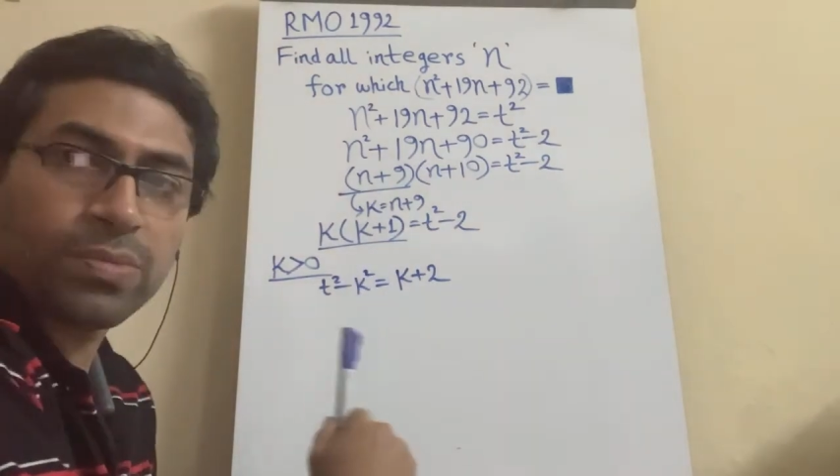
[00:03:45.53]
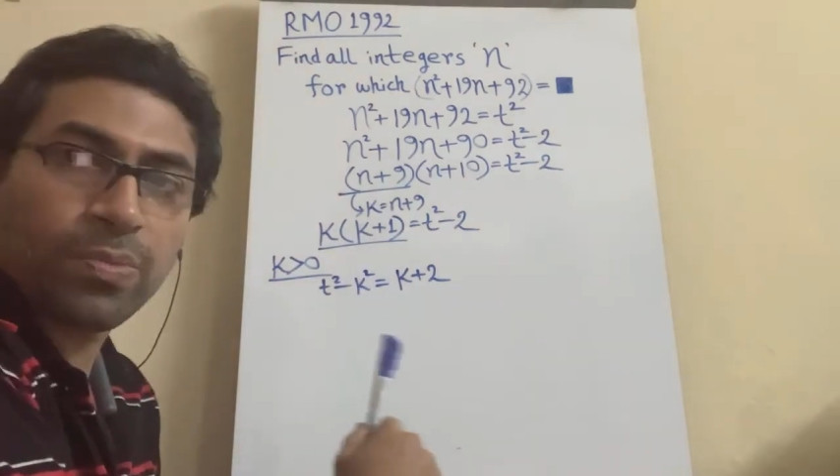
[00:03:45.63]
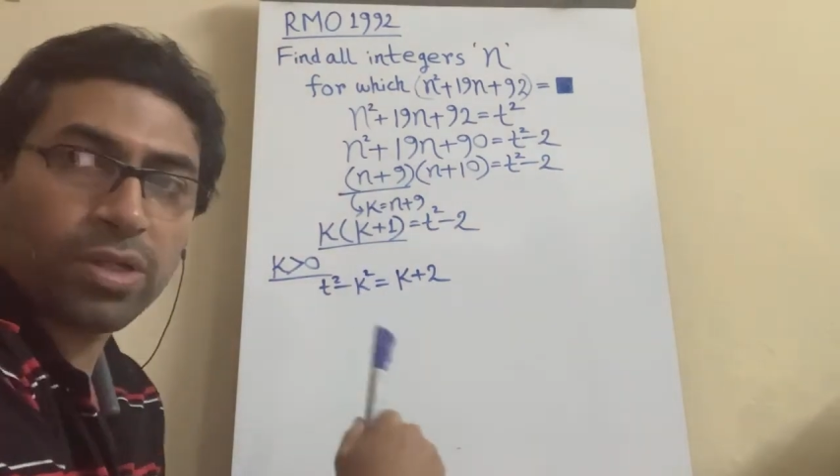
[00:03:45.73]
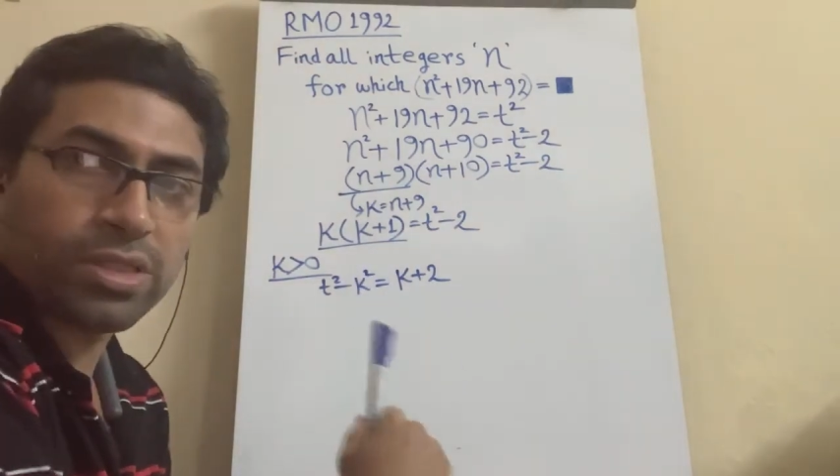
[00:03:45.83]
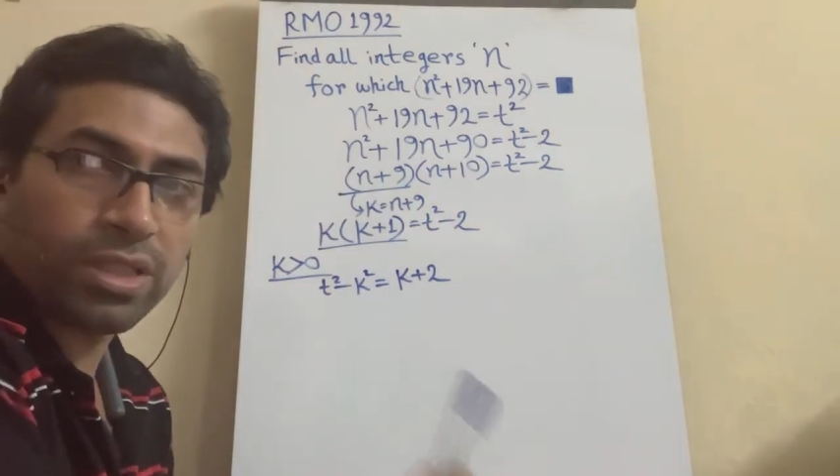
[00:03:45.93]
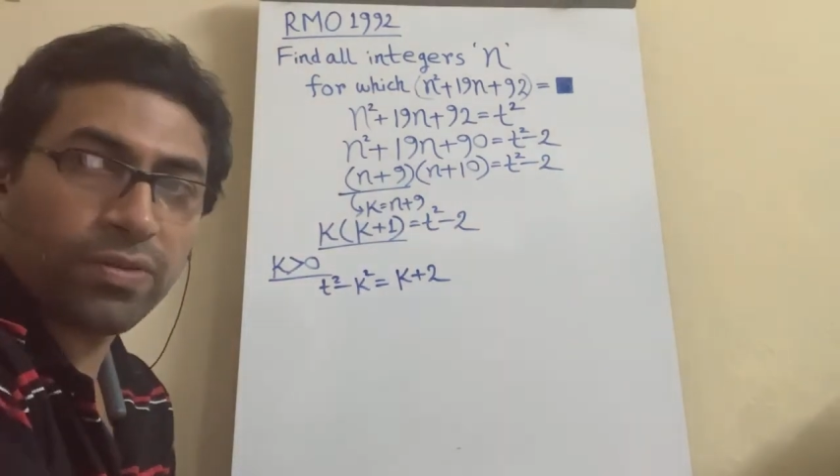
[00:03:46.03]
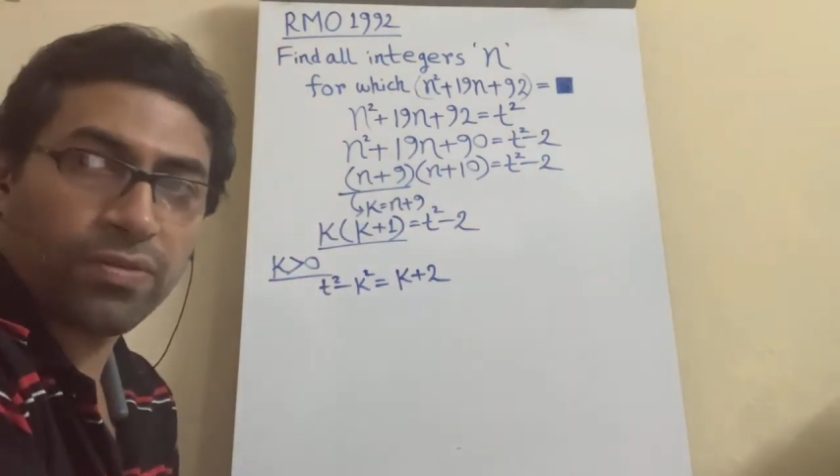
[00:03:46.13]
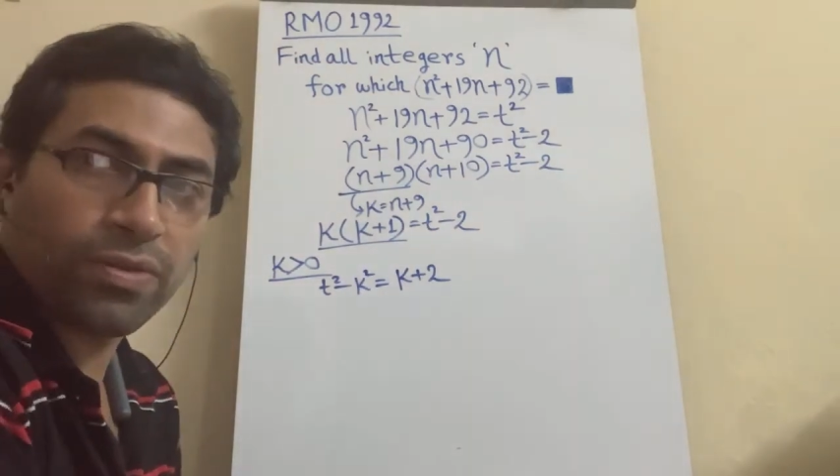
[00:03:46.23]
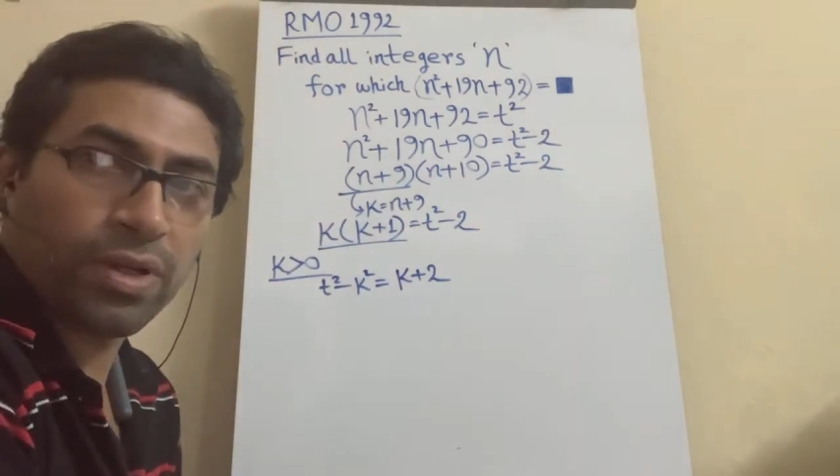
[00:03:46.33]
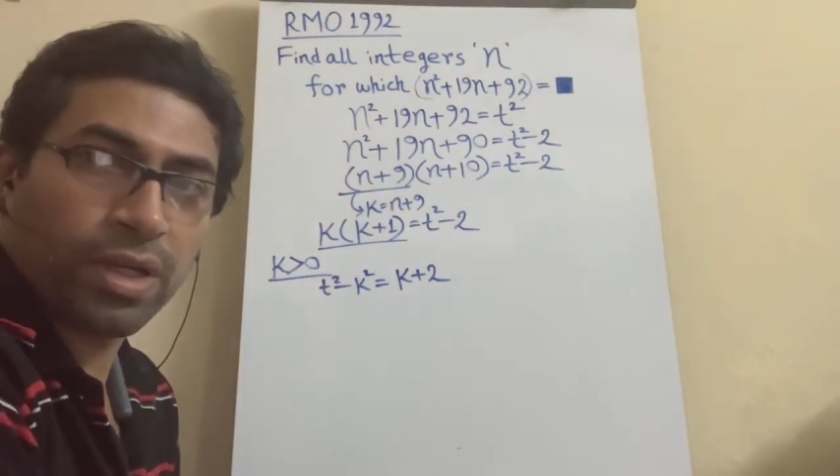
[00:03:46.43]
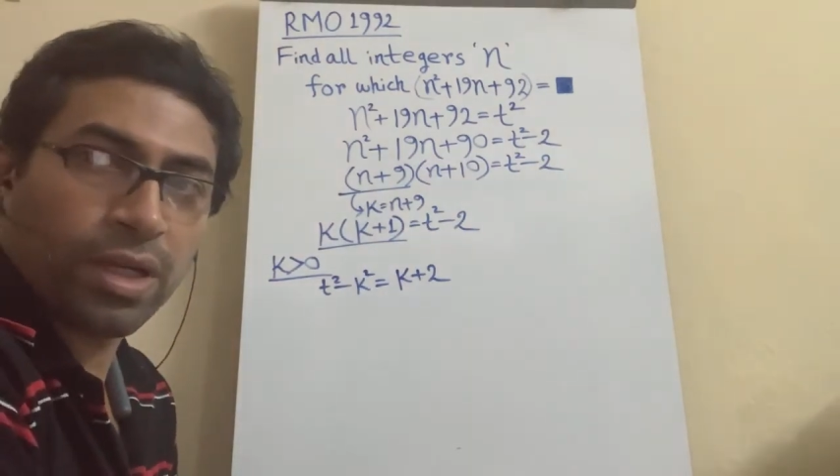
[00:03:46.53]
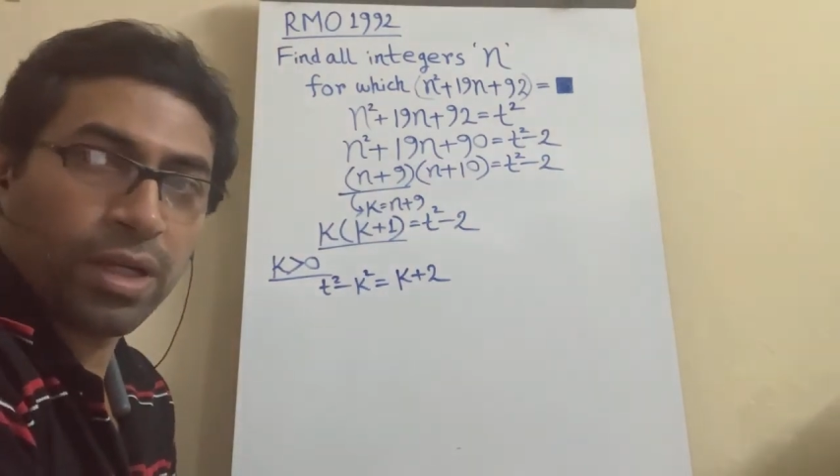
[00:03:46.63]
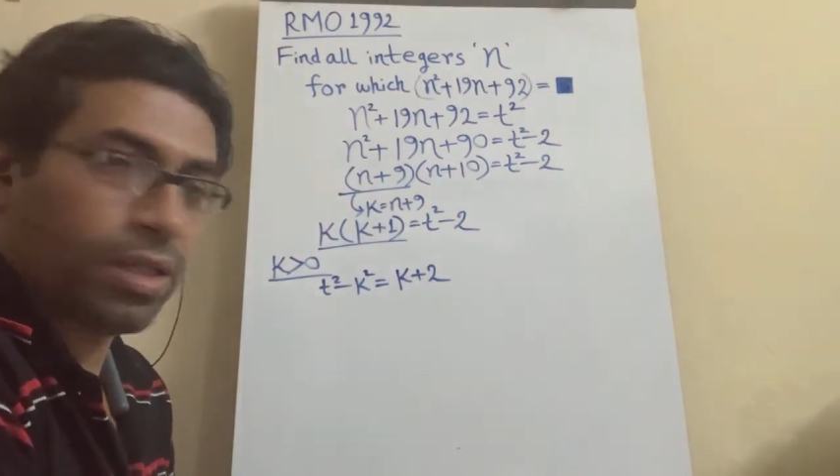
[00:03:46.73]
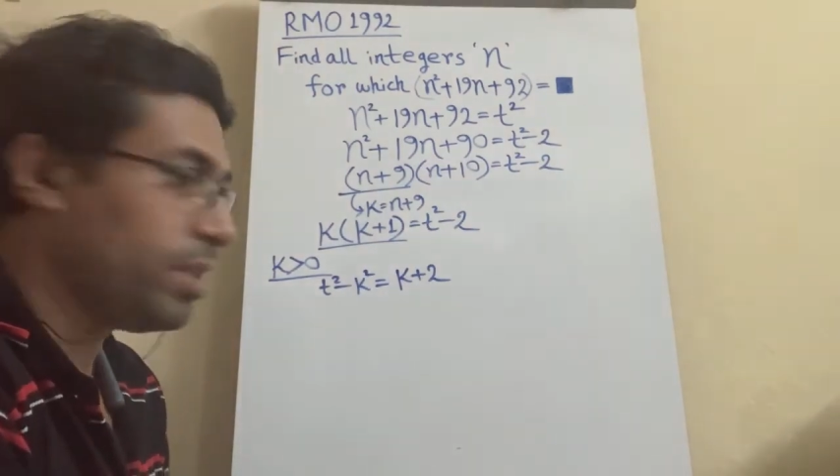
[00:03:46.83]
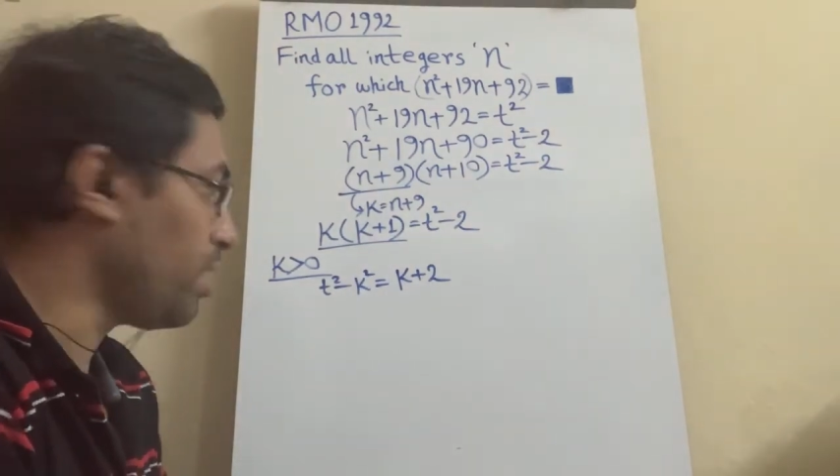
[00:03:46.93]
positive.
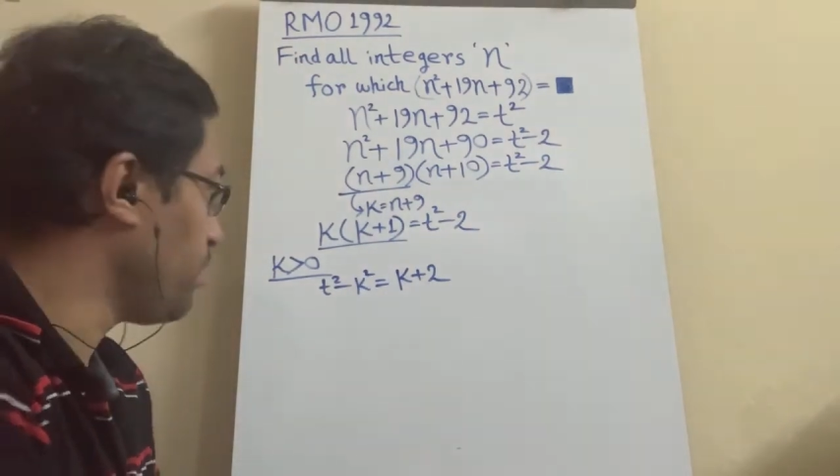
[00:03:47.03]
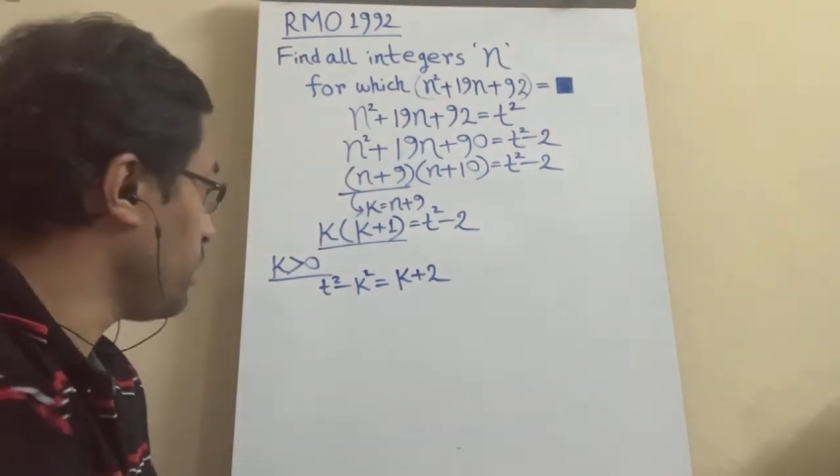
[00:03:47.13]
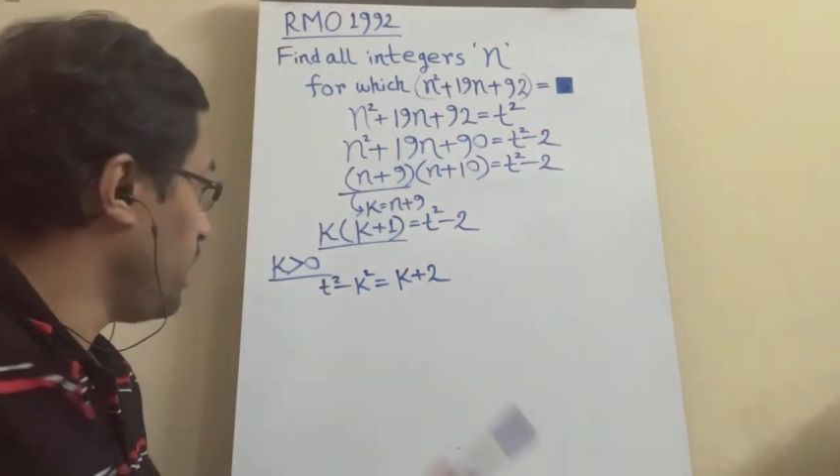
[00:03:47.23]
Therefore the